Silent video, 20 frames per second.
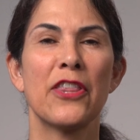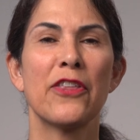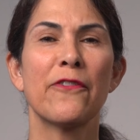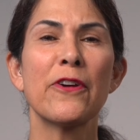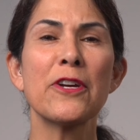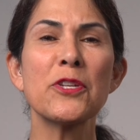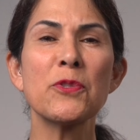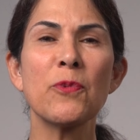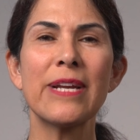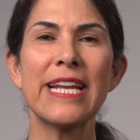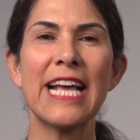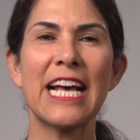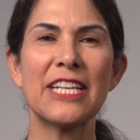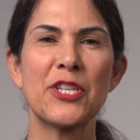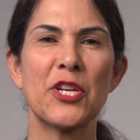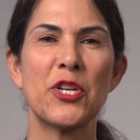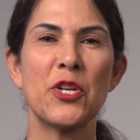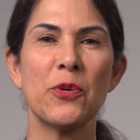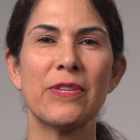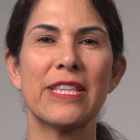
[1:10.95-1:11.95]
The first one has
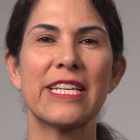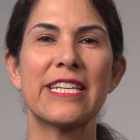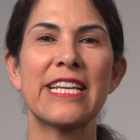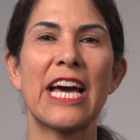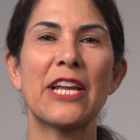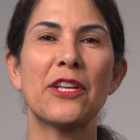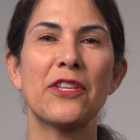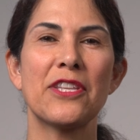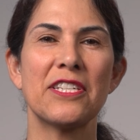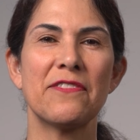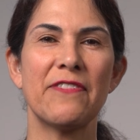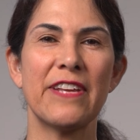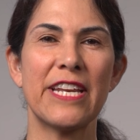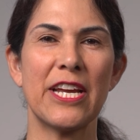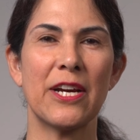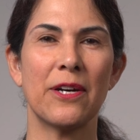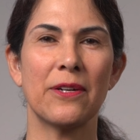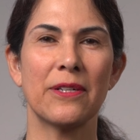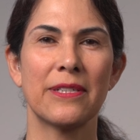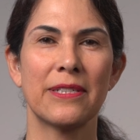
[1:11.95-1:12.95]
to do with the title of this
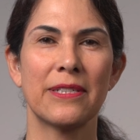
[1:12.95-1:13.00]
video,